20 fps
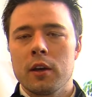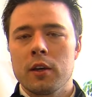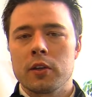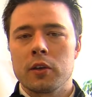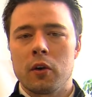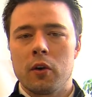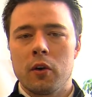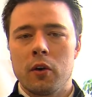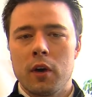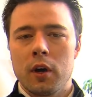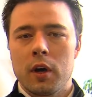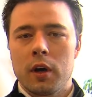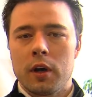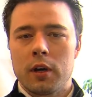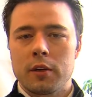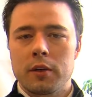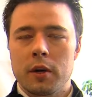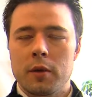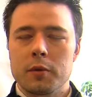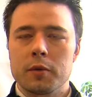So,
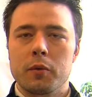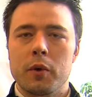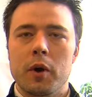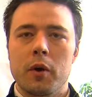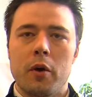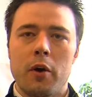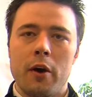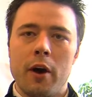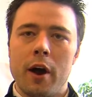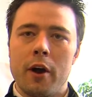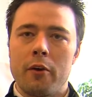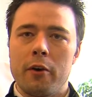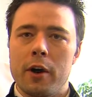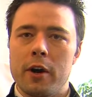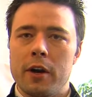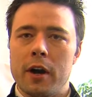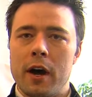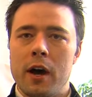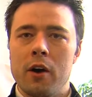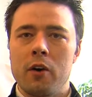in terms of where we're at
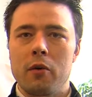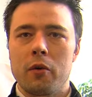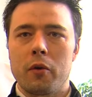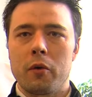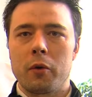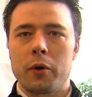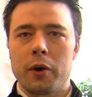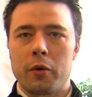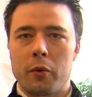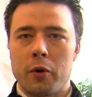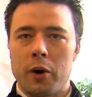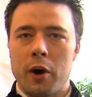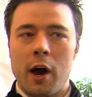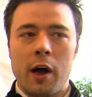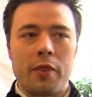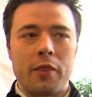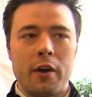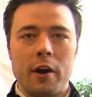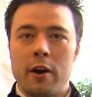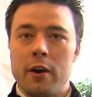right now, we're we're
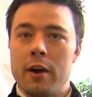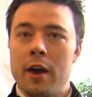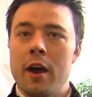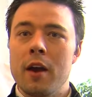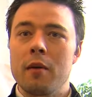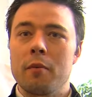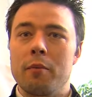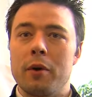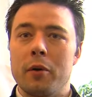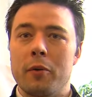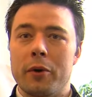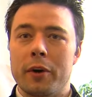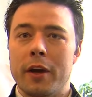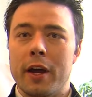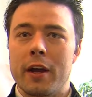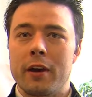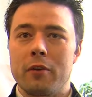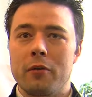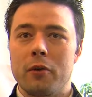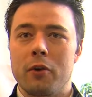not there yet, but we're
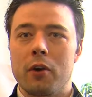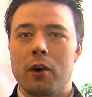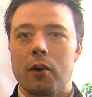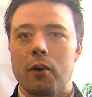getting real